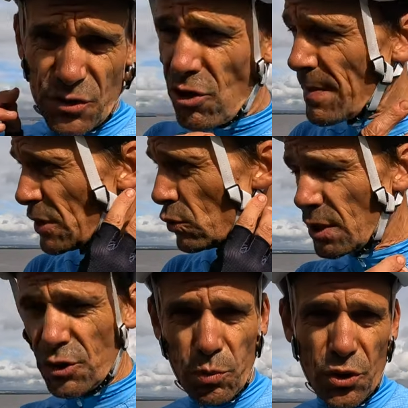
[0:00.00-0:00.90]
the strap at all,
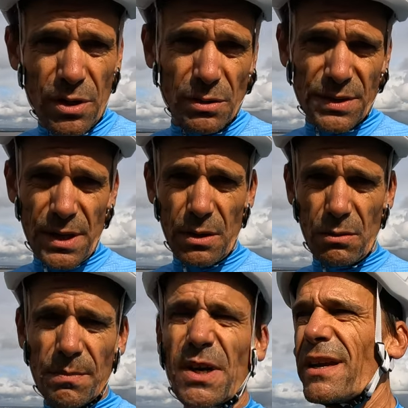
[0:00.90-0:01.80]
I just put it on,
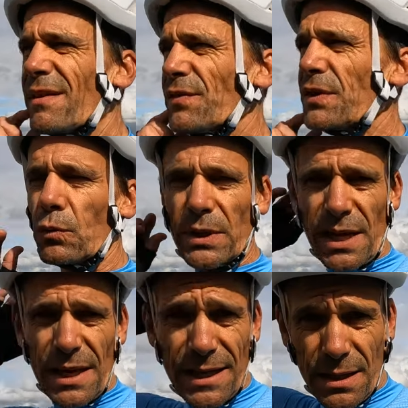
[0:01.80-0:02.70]
so I might have a fiddle with
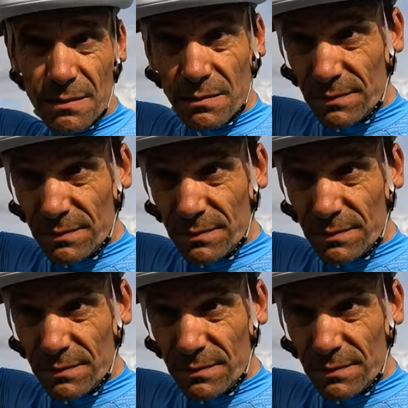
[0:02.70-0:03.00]
that later.